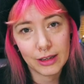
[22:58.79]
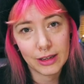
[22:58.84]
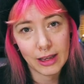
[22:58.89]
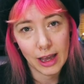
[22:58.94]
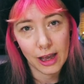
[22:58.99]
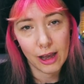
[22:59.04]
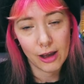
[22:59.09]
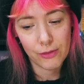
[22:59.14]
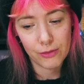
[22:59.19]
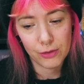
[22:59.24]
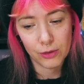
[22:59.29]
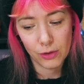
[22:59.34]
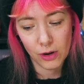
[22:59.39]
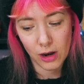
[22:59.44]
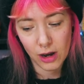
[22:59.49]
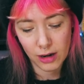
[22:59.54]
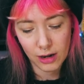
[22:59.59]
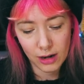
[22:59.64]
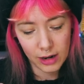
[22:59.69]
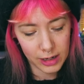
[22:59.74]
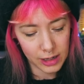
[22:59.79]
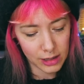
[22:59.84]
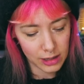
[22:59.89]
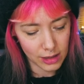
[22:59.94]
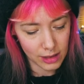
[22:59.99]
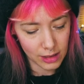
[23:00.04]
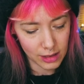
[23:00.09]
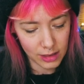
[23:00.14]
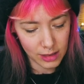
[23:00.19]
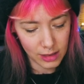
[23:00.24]
careful, unlike
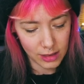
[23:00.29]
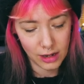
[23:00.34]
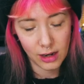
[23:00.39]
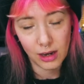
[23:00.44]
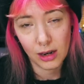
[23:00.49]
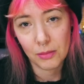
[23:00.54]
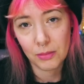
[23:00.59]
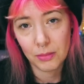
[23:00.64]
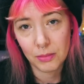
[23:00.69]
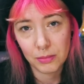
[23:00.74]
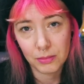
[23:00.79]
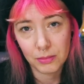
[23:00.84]
the